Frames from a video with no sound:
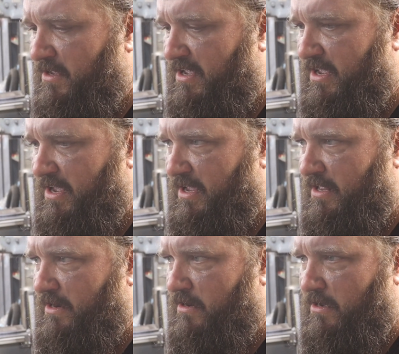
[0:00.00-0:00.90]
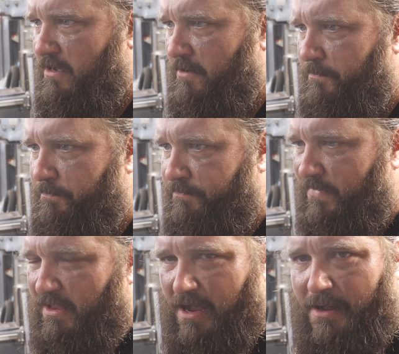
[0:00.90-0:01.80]
And
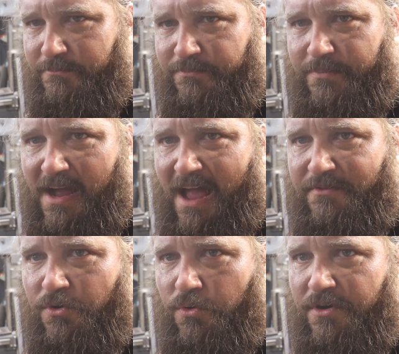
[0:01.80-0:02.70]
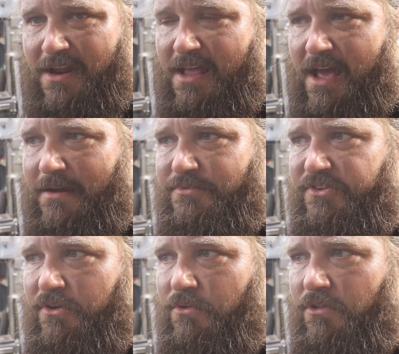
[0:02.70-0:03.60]
I haven't ordered it yet. I'm
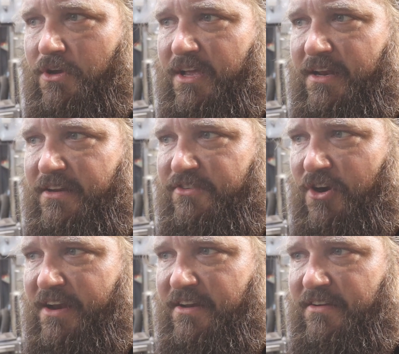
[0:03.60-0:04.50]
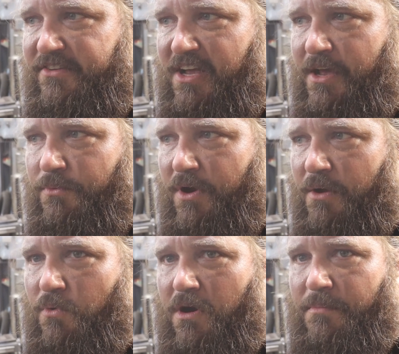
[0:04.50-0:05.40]
still looking and trying to decide what
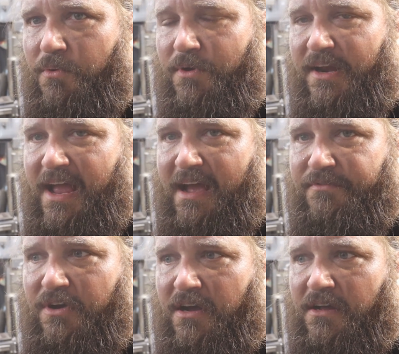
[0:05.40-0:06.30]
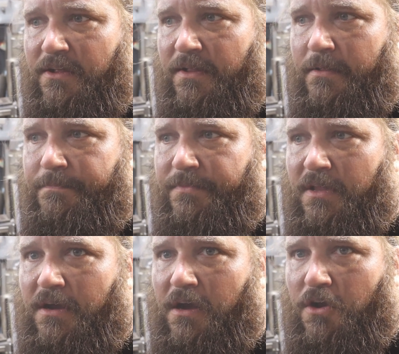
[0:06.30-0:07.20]
I want, but we're going to have
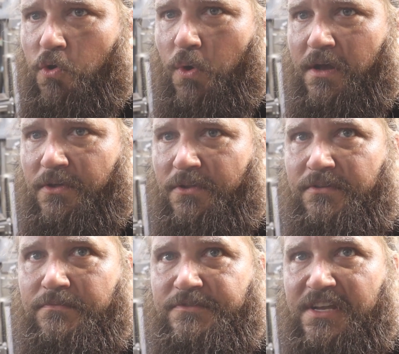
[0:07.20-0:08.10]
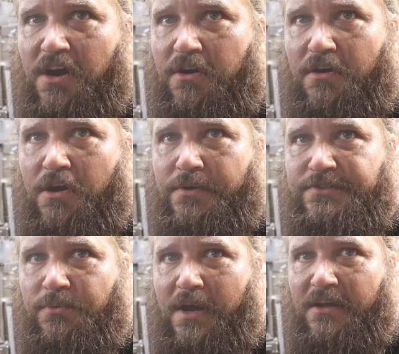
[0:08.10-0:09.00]
a quill DRO
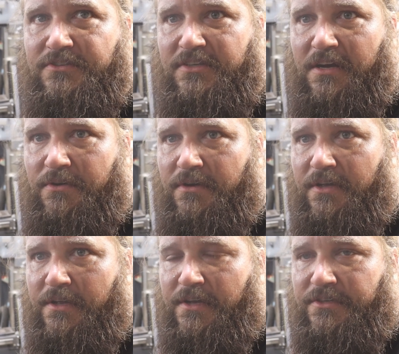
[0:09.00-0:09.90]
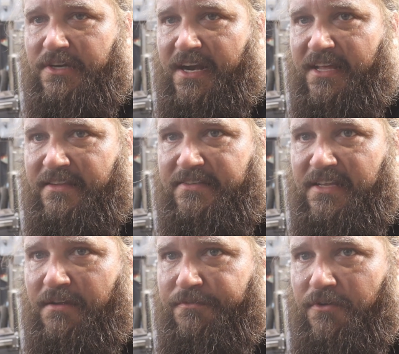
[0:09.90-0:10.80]
as well. So trying to get this
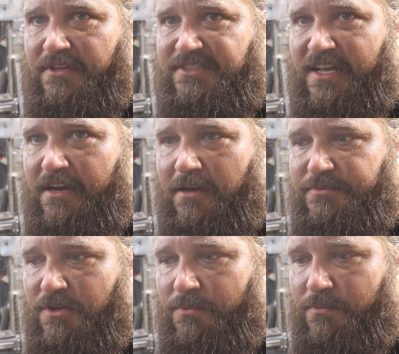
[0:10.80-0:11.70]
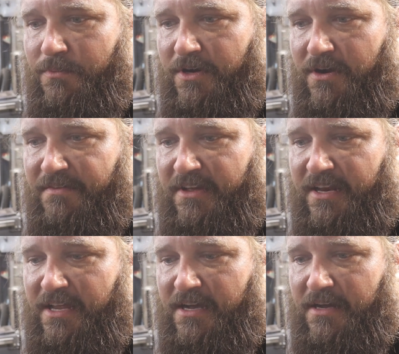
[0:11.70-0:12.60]
thing fully set up so we don't have
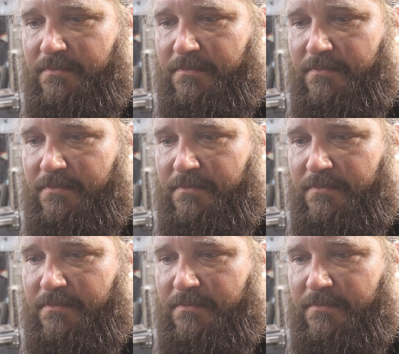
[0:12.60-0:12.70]
any